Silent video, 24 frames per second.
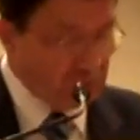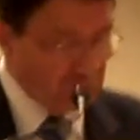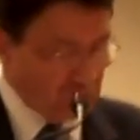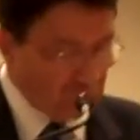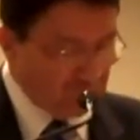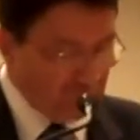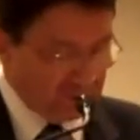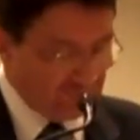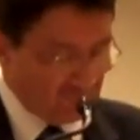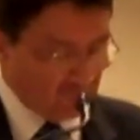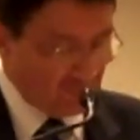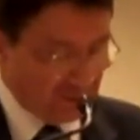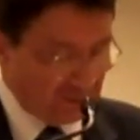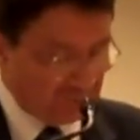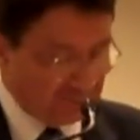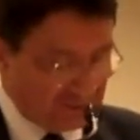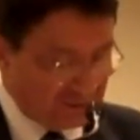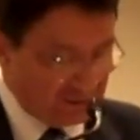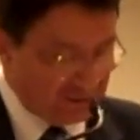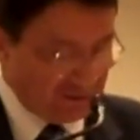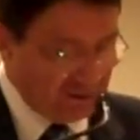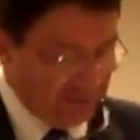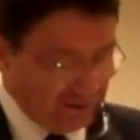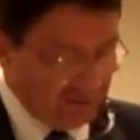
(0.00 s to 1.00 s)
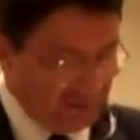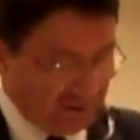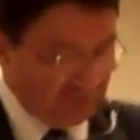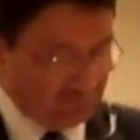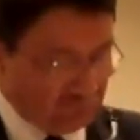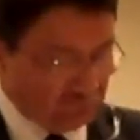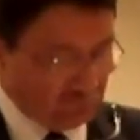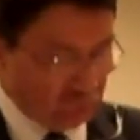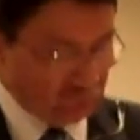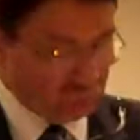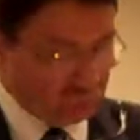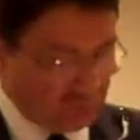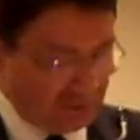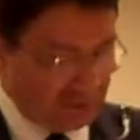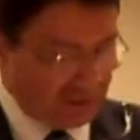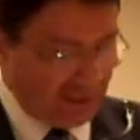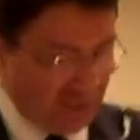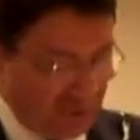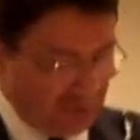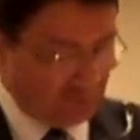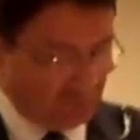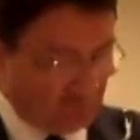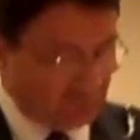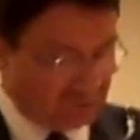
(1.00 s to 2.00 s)
human well-being and social
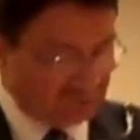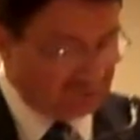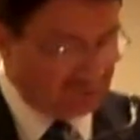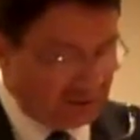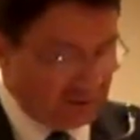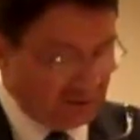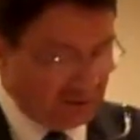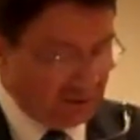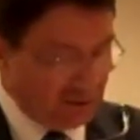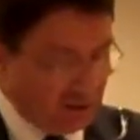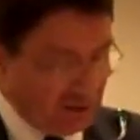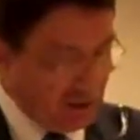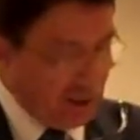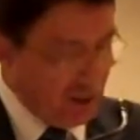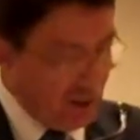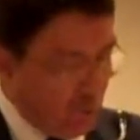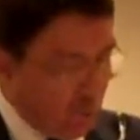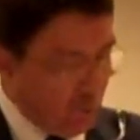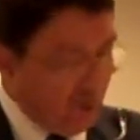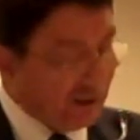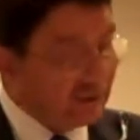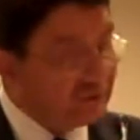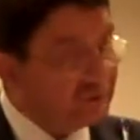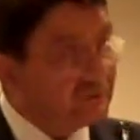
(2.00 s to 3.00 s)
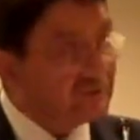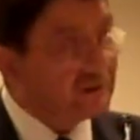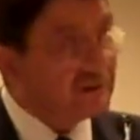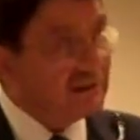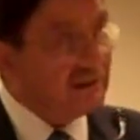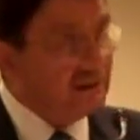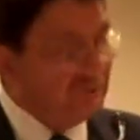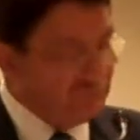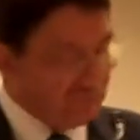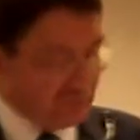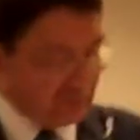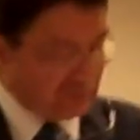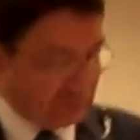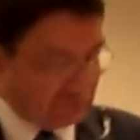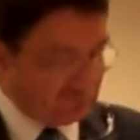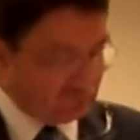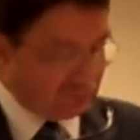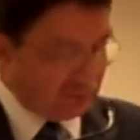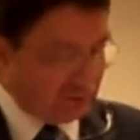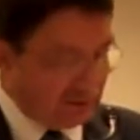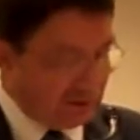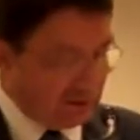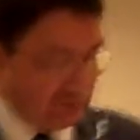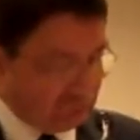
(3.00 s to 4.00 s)
equity while
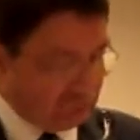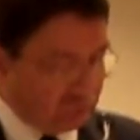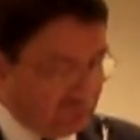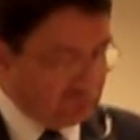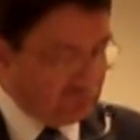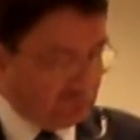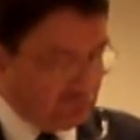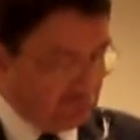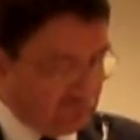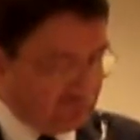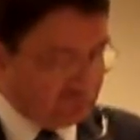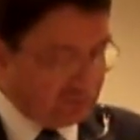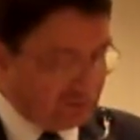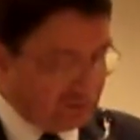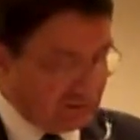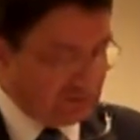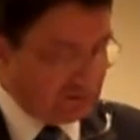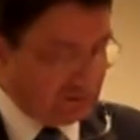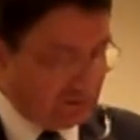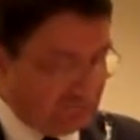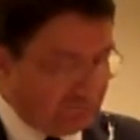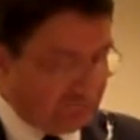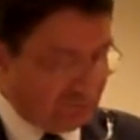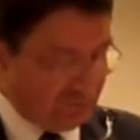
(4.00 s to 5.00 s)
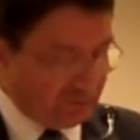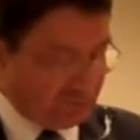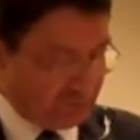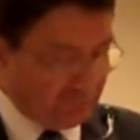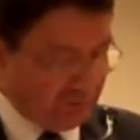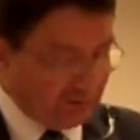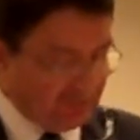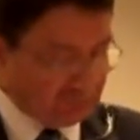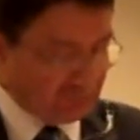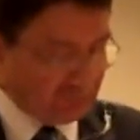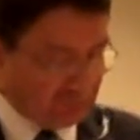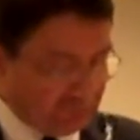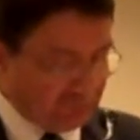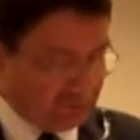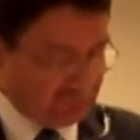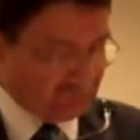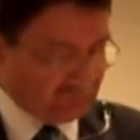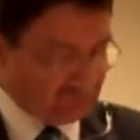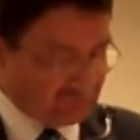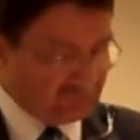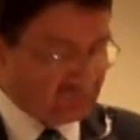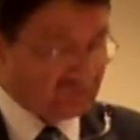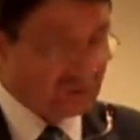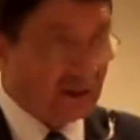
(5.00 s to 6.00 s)
significantly reducing environmental
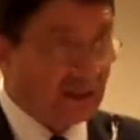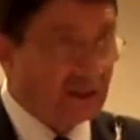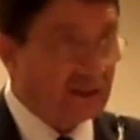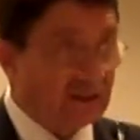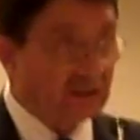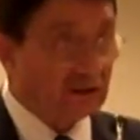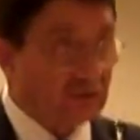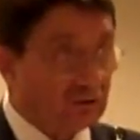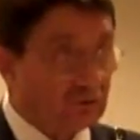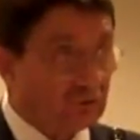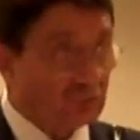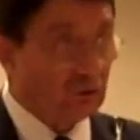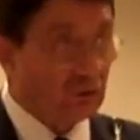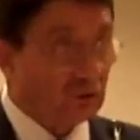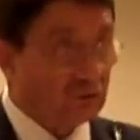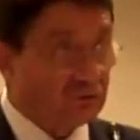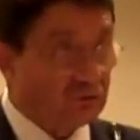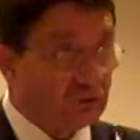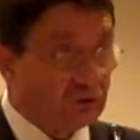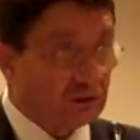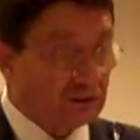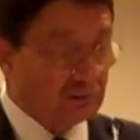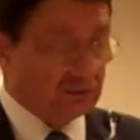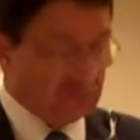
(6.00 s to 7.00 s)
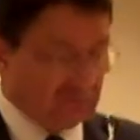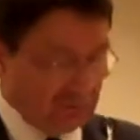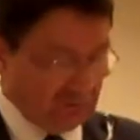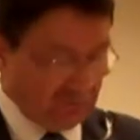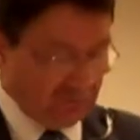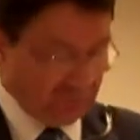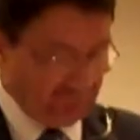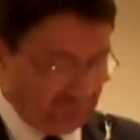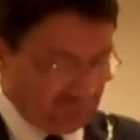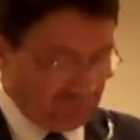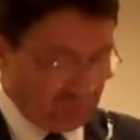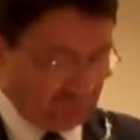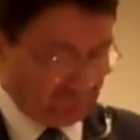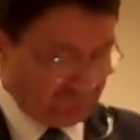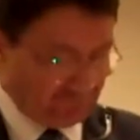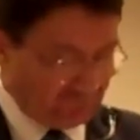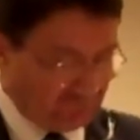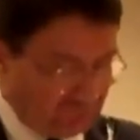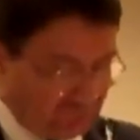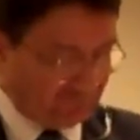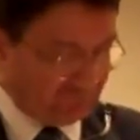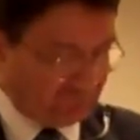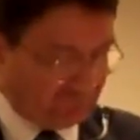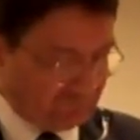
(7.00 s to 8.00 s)
risks and ecological
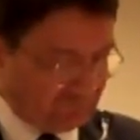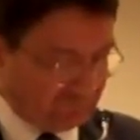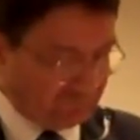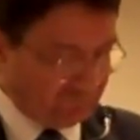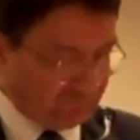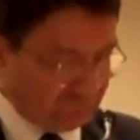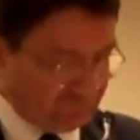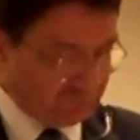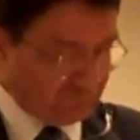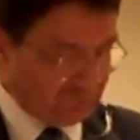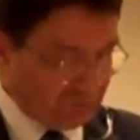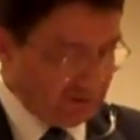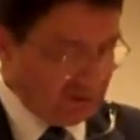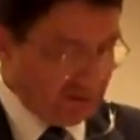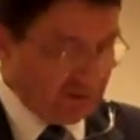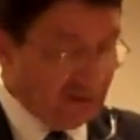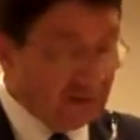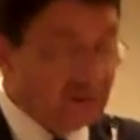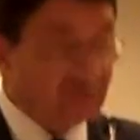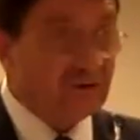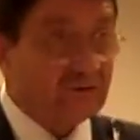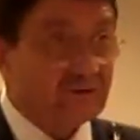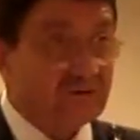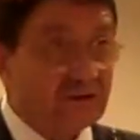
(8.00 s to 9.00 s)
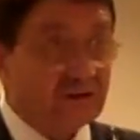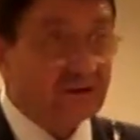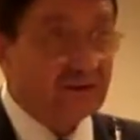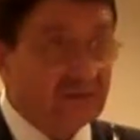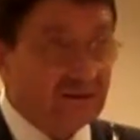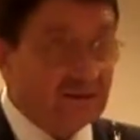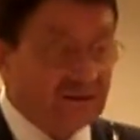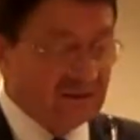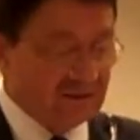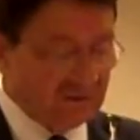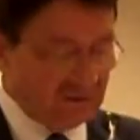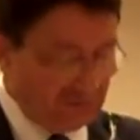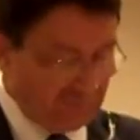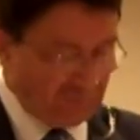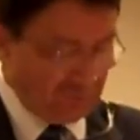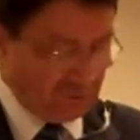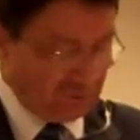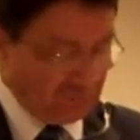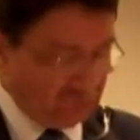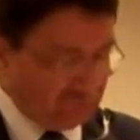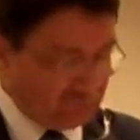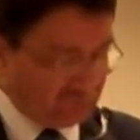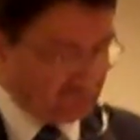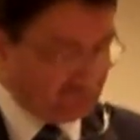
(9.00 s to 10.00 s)
scarcities. This indeed
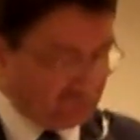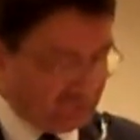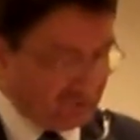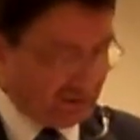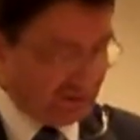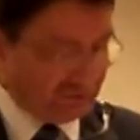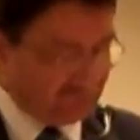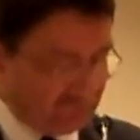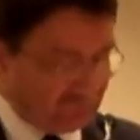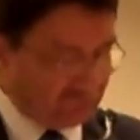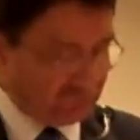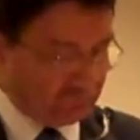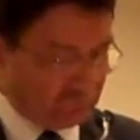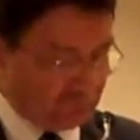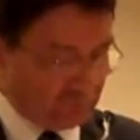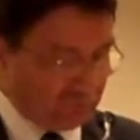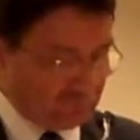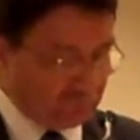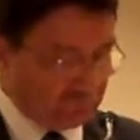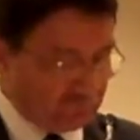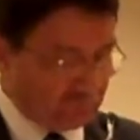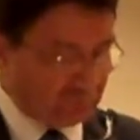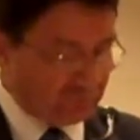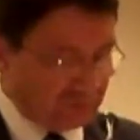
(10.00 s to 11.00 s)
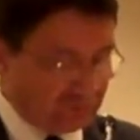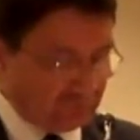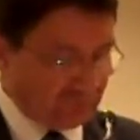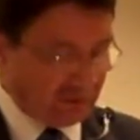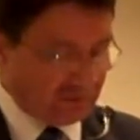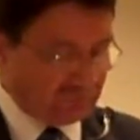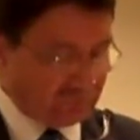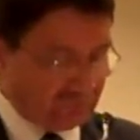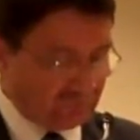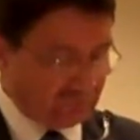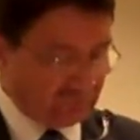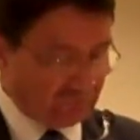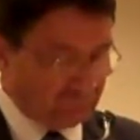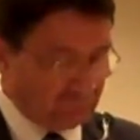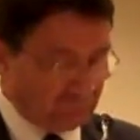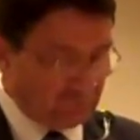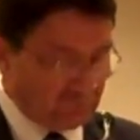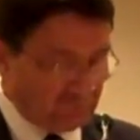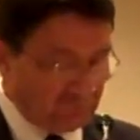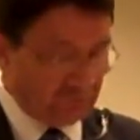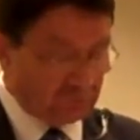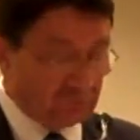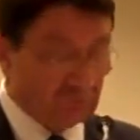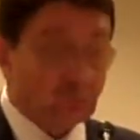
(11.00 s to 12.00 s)
emerged as a response to the crisis
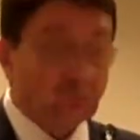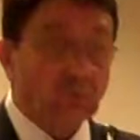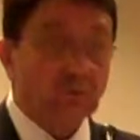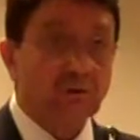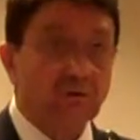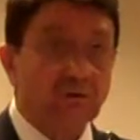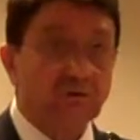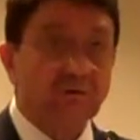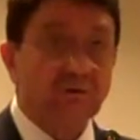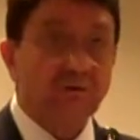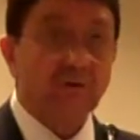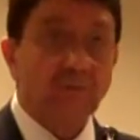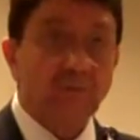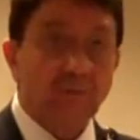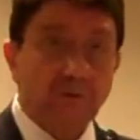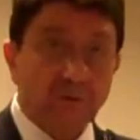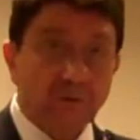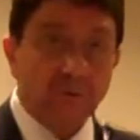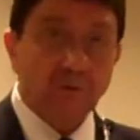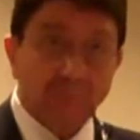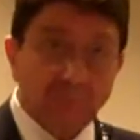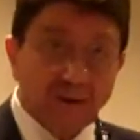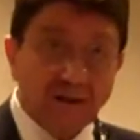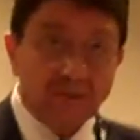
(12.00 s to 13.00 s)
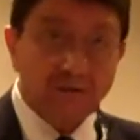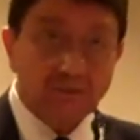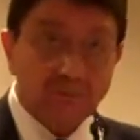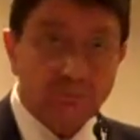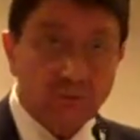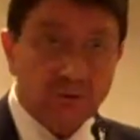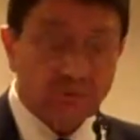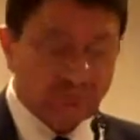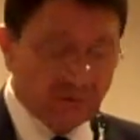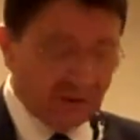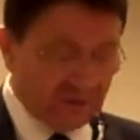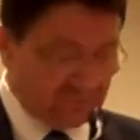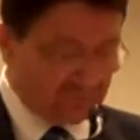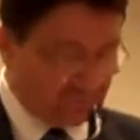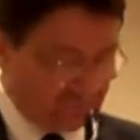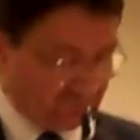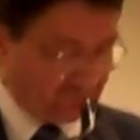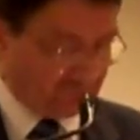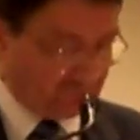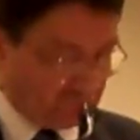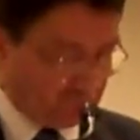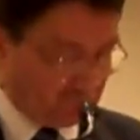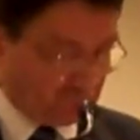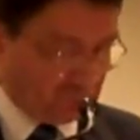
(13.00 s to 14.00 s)
that the multiple
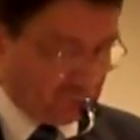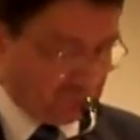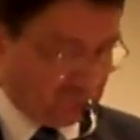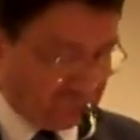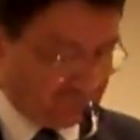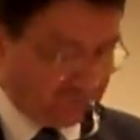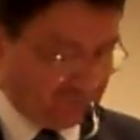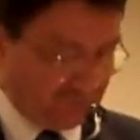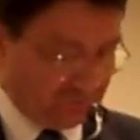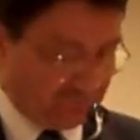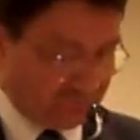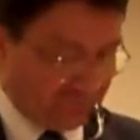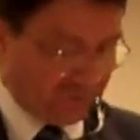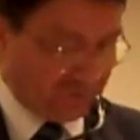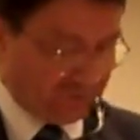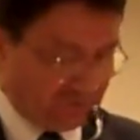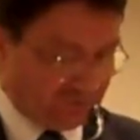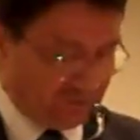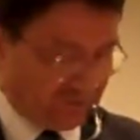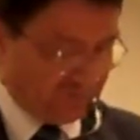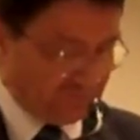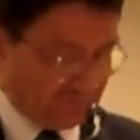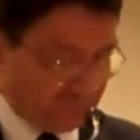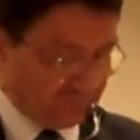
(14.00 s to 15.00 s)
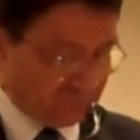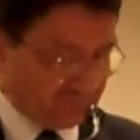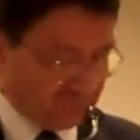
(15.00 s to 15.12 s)
crises that the world is facing.